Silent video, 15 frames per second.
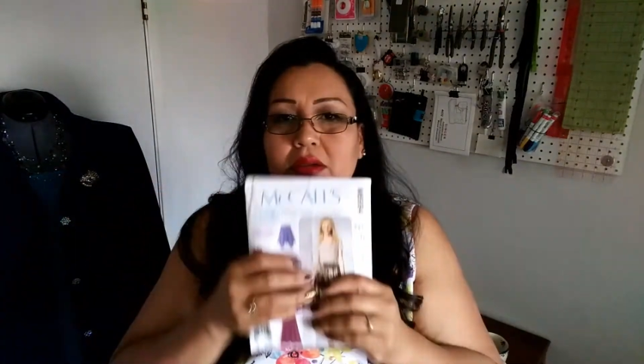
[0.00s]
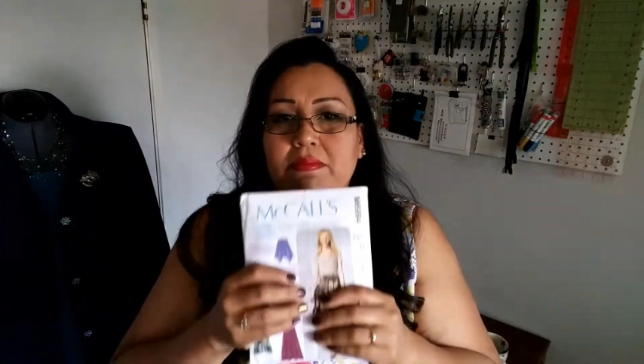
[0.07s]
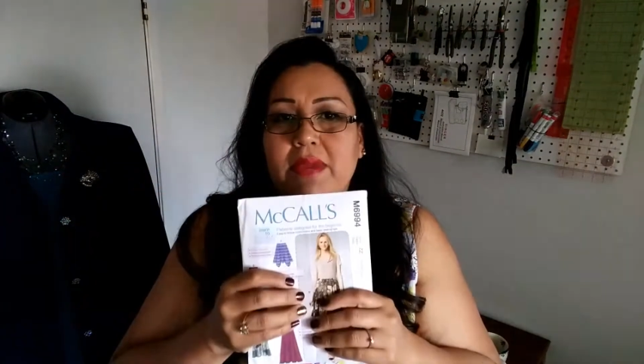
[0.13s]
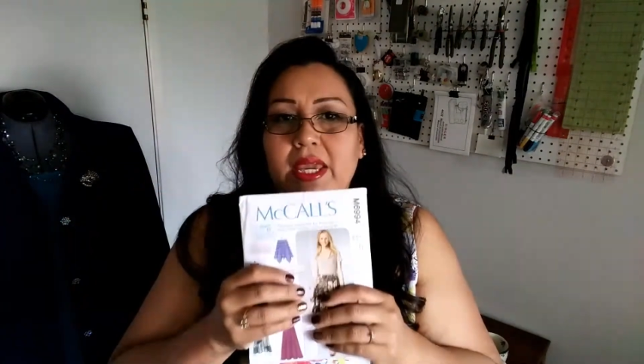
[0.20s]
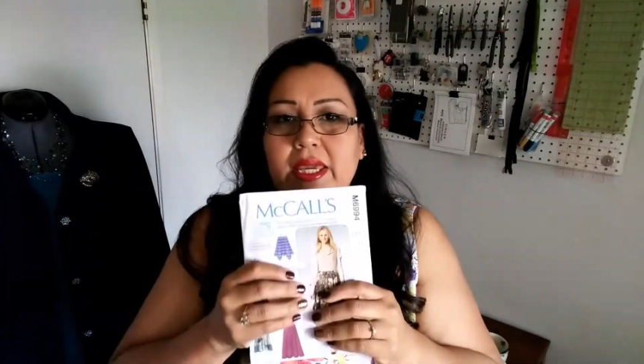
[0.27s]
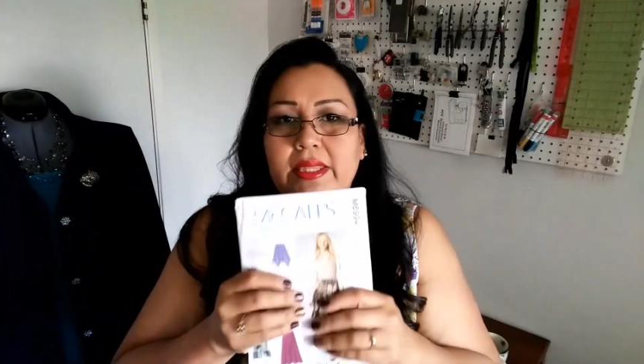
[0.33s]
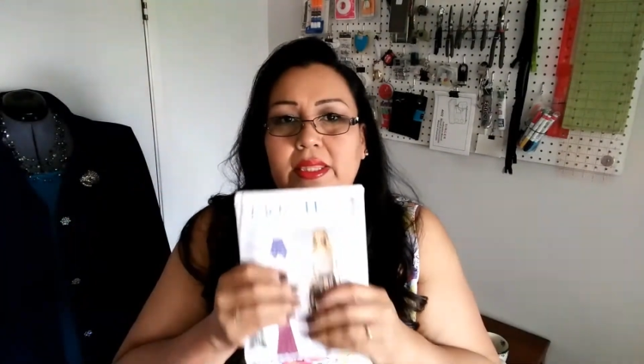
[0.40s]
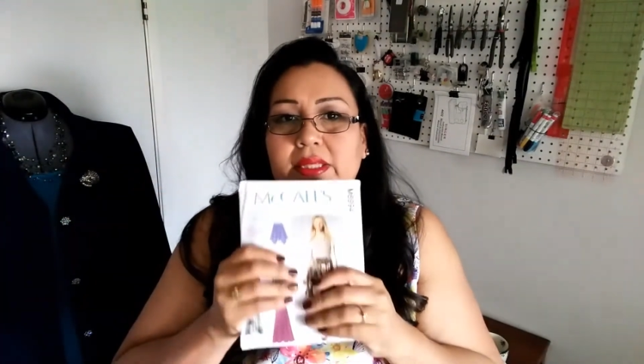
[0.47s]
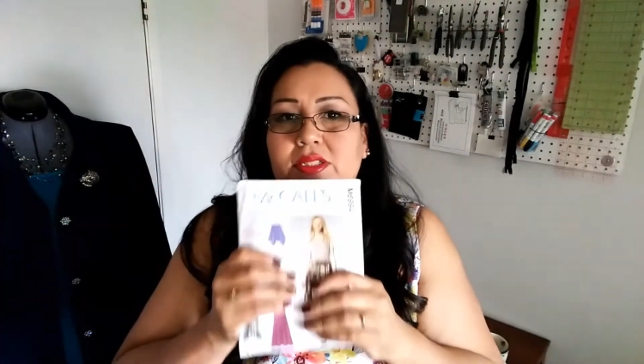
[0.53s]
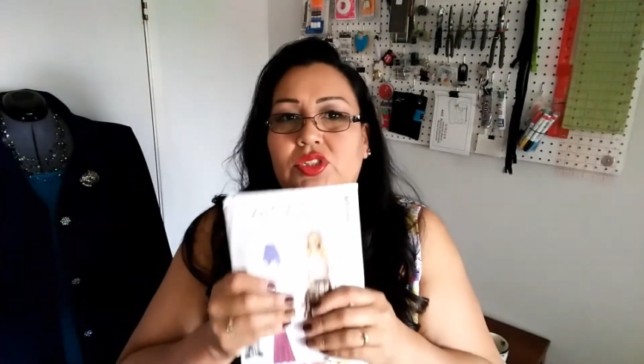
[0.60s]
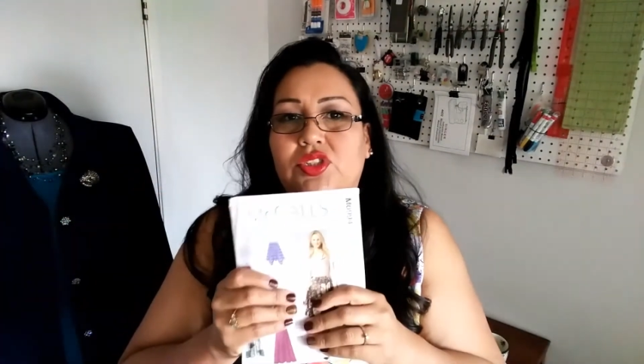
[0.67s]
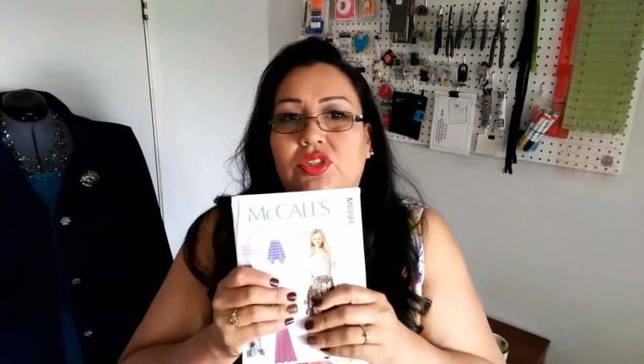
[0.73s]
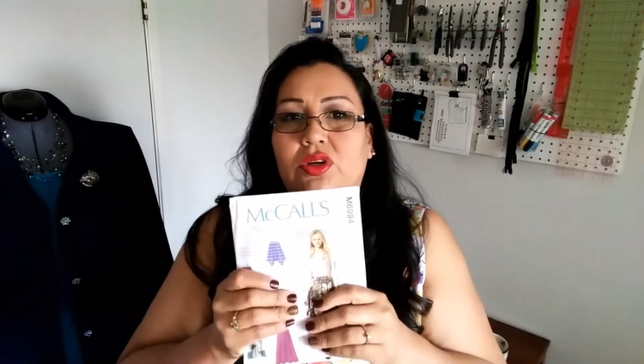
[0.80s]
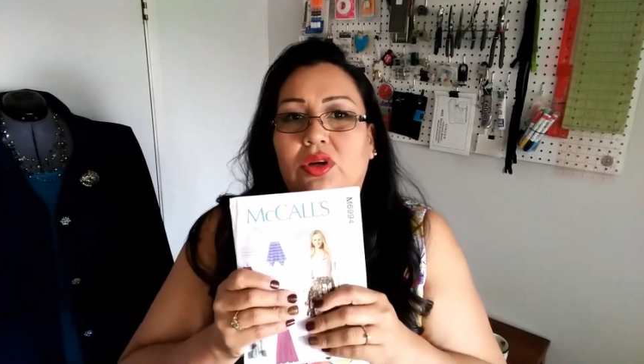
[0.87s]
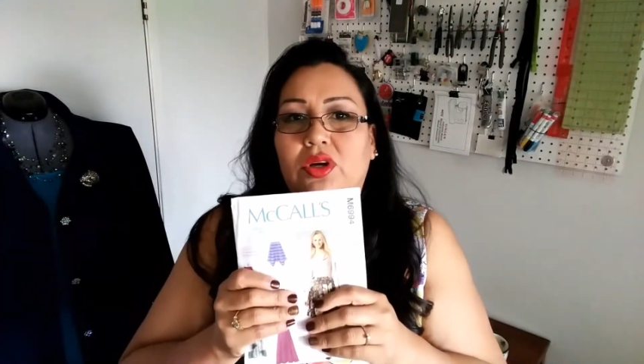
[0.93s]
you make this
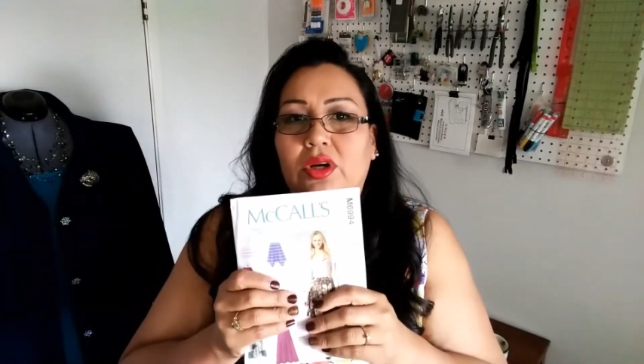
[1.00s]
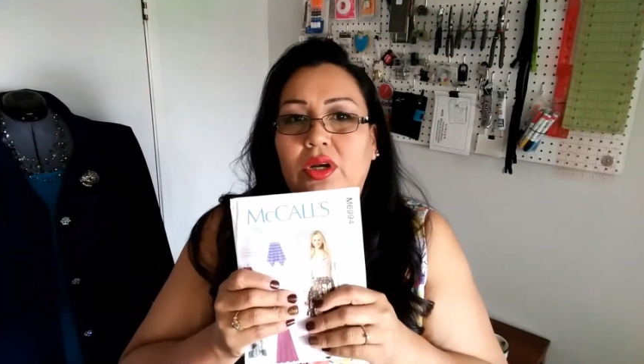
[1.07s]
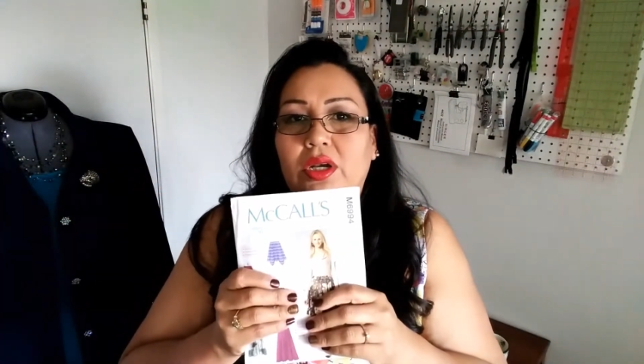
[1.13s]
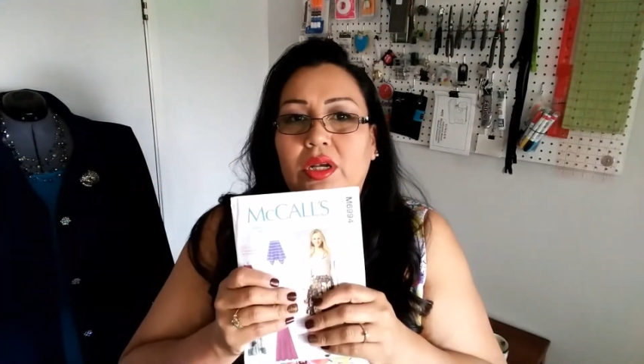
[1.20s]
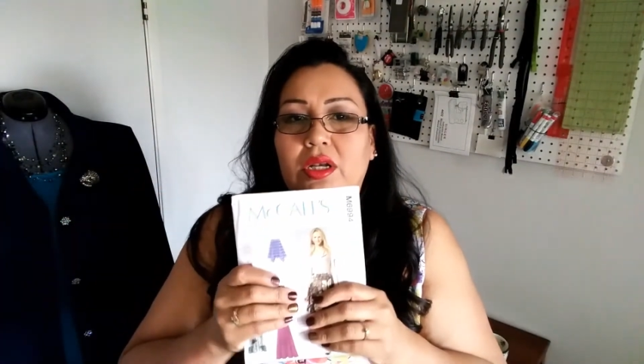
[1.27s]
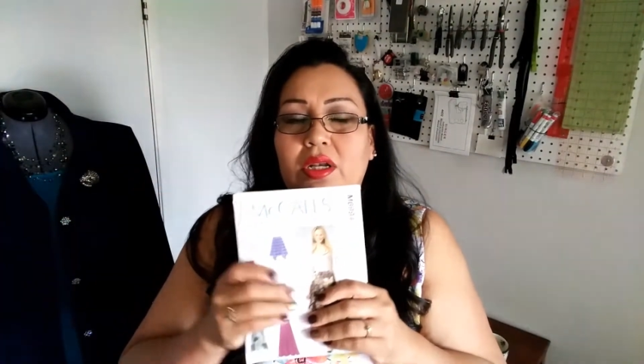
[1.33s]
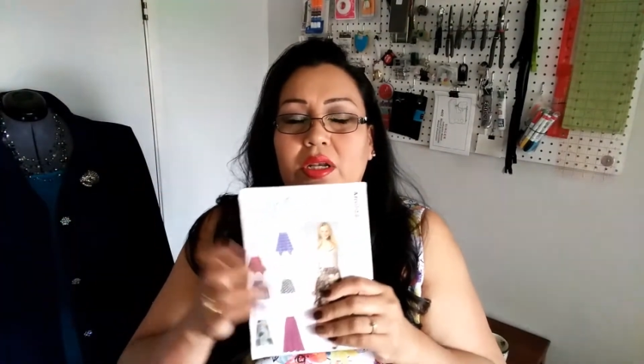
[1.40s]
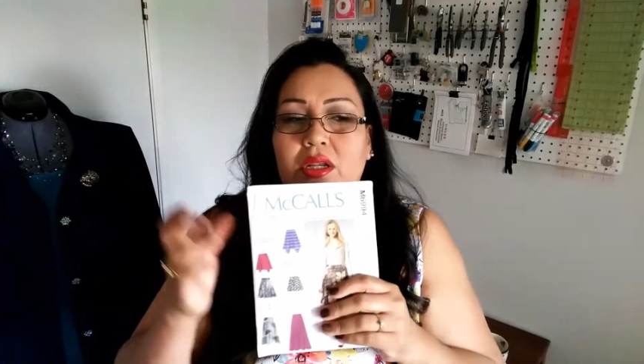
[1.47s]
skirt,